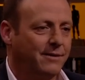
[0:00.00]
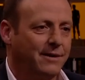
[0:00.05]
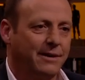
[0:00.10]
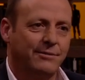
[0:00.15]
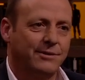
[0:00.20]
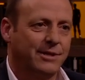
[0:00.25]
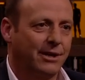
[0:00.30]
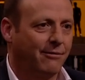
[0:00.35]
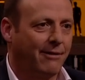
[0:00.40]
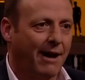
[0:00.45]
I think
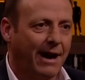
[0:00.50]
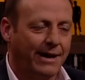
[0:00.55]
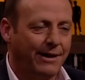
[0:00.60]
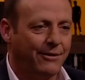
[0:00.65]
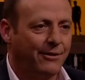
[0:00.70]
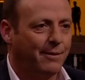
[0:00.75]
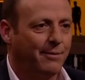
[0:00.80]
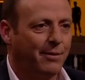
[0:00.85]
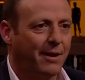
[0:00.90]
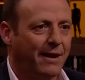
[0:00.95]
it was a great
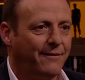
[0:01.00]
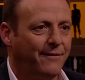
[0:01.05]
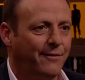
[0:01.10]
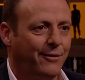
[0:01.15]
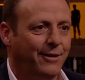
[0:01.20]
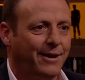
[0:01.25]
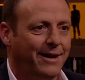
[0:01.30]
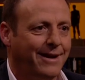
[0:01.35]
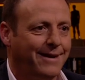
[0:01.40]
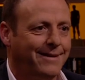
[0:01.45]
era to play
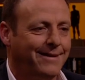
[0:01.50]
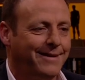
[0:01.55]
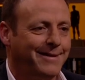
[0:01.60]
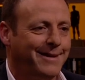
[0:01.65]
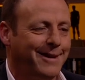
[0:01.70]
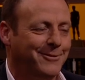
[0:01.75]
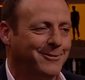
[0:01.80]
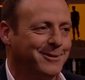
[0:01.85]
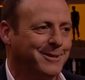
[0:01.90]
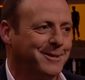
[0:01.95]
footy in,
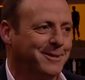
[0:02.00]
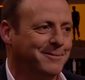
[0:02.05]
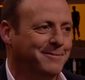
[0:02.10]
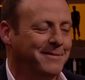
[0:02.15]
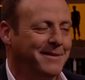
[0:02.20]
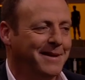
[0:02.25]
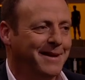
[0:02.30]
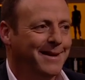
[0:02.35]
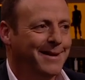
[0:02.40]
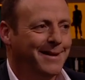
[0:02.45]
and there was
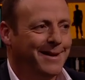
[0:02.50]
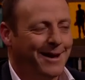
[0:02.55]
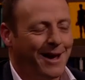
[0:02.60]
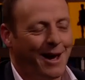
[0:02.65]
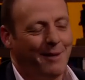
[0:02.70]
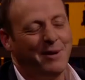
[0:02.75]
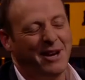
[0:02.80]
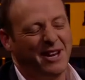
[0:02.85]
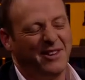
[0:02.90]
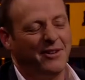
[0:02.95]

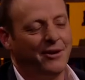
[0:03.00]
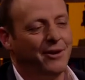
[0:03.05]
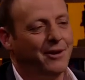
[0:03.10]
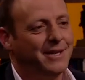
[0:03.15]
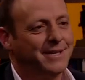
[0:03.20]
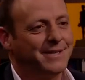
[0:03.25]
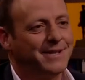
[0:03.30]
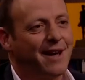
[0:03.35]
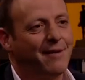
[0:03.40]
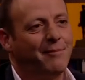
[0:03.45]
a bit of
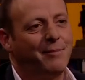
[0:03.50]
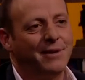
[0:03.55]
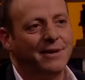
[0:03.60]
dirty stuff,